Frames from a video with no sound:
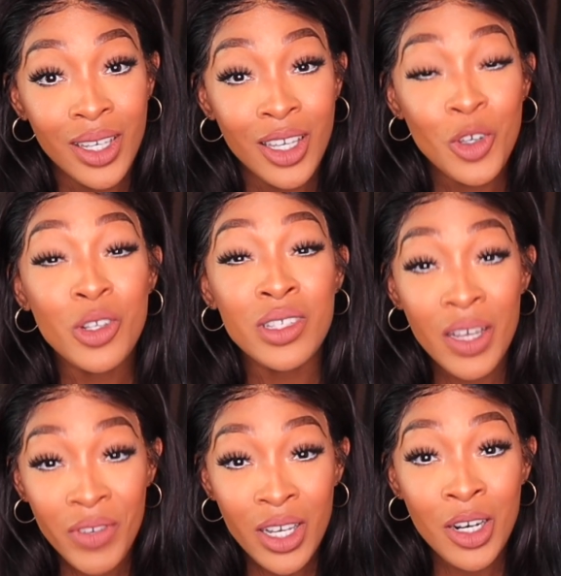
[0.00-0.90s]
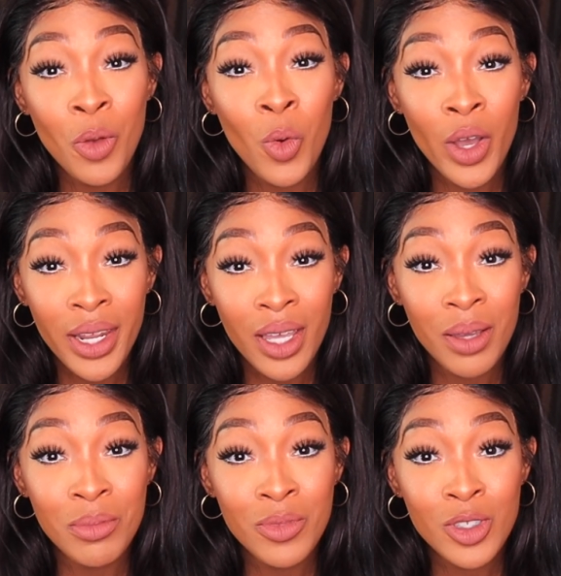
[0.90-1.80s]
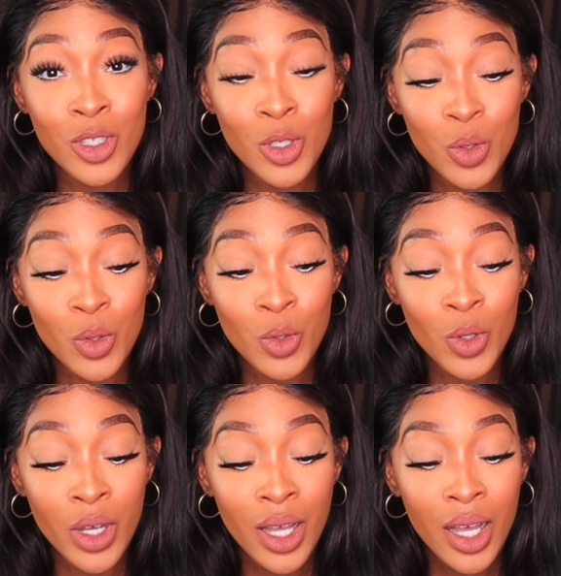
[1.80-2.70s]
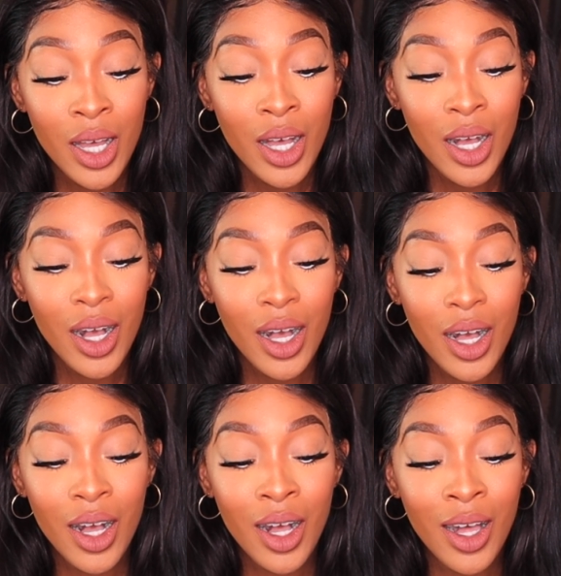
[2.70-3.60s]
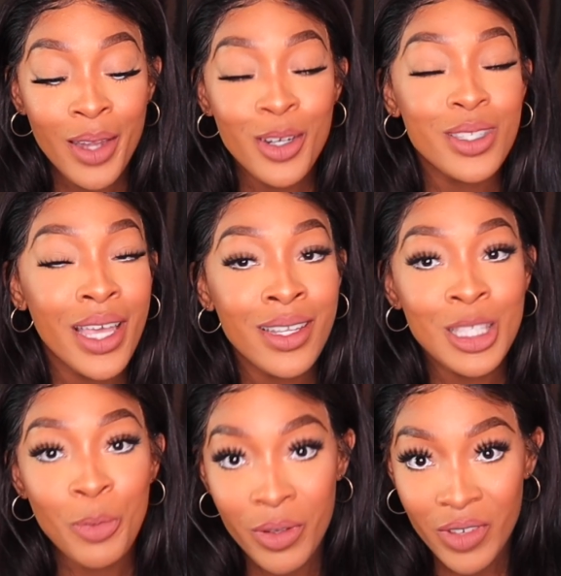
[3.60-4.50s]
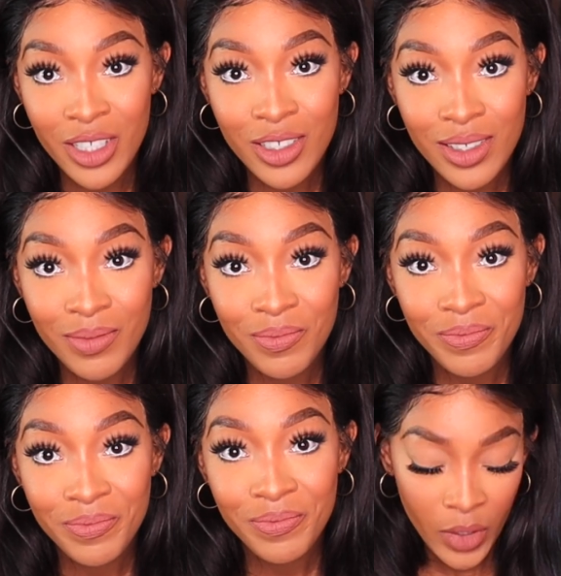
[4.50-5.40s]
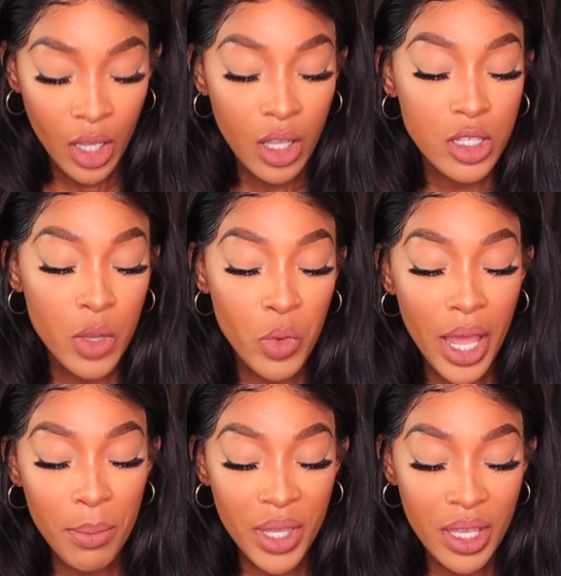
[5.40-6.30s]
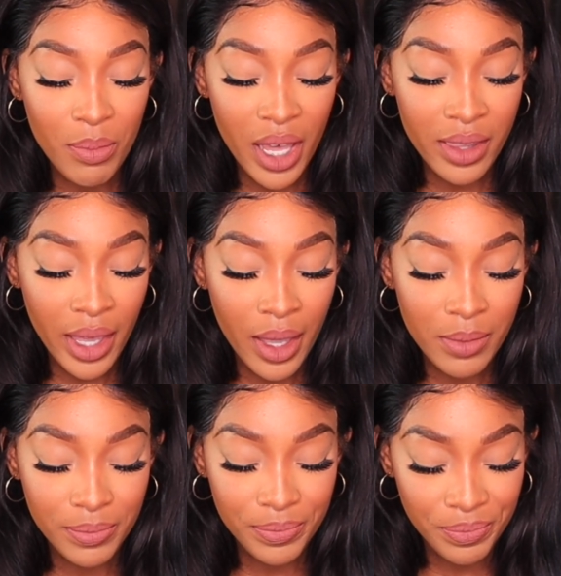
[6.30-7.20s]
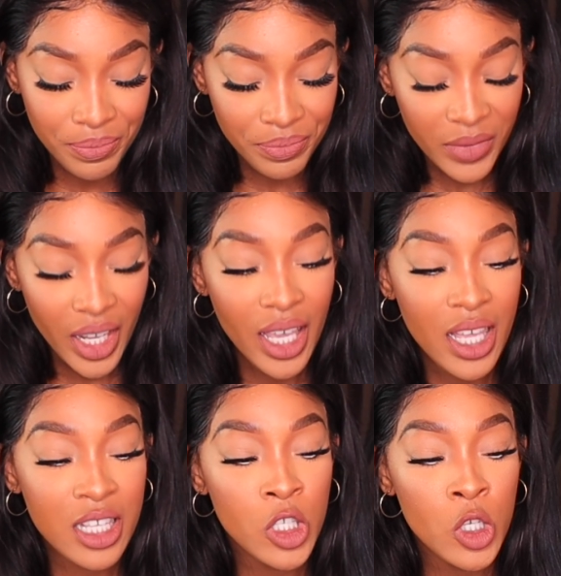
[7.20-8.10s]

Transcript: you're definitely going to want him to understand his privilege. So what I mean by that is